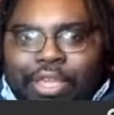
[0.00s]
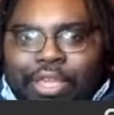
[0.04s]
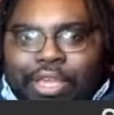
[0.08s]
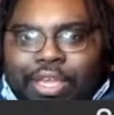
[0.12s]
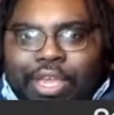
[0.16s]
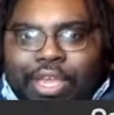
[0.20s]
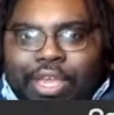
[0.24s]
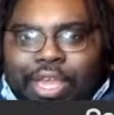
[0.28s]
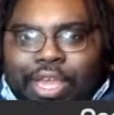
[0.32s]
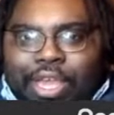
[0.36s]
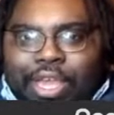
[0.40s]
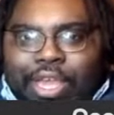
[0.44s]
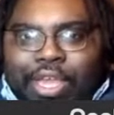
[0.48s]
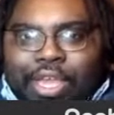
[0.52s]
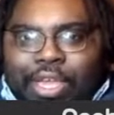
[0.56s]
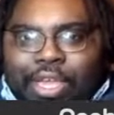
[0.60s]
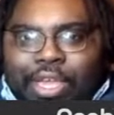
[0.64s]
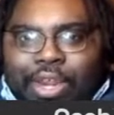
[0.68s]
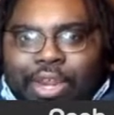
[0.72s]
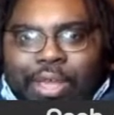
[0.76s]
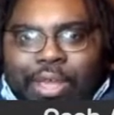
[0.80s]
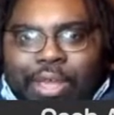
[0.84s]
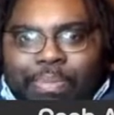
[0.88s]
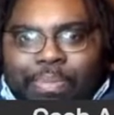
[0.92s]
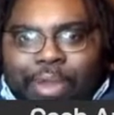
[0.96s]
and
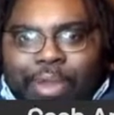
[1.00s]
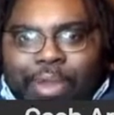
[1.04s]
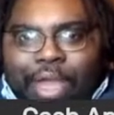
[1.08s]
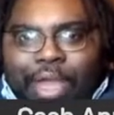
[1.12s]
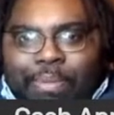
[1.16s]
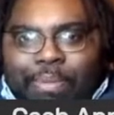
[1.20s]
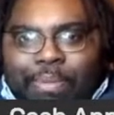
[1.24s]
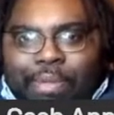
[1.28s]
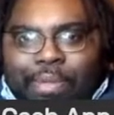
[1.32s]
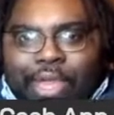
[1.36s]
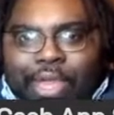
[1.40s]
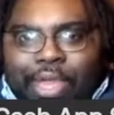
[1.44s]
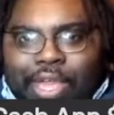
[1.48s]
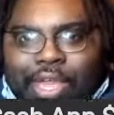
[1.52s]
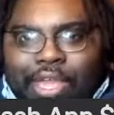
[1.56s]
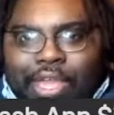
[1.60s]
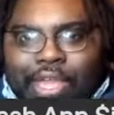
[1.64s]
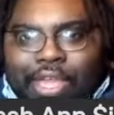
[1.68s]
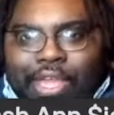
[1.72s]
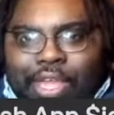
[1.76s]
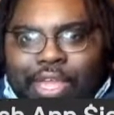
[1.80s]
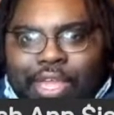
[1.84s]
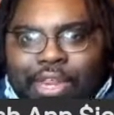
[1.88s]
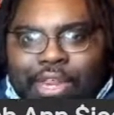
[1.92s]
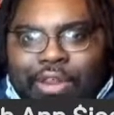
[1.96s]
a black man
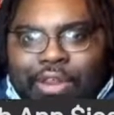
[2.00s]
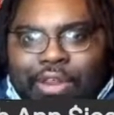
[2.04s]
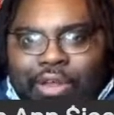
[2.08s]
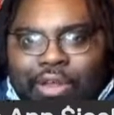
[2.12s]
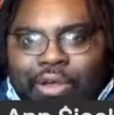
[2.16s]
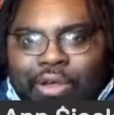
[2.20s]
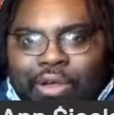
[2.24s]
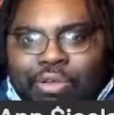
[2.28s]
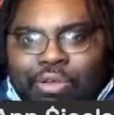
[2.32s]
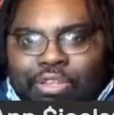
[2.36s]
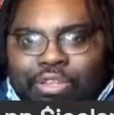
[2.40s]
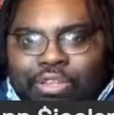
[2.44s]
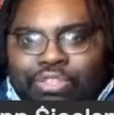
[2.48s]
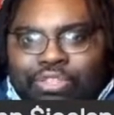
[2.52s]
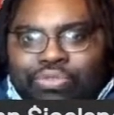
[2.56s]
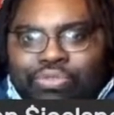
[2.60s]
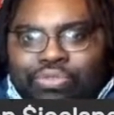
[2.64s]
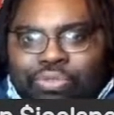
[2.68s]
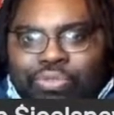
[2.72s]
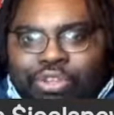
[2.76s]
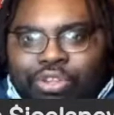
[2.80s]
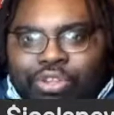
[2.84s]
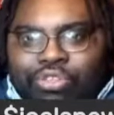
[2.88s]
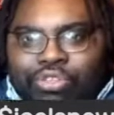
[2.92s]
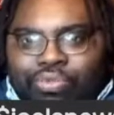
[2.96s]
in August
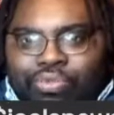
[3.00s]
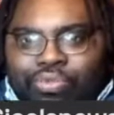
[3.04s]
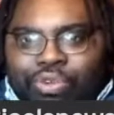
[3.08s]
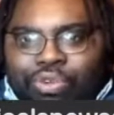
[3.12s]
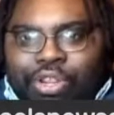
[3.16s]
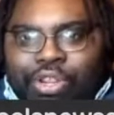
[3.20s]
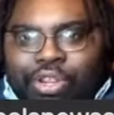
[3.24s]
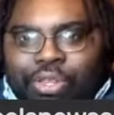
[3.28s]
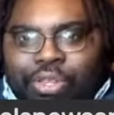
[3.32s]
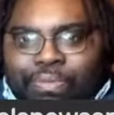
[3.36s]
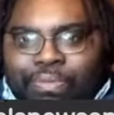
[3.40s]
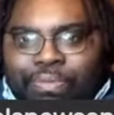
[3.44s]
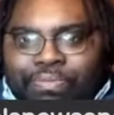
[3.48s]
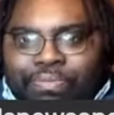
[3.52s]
2020.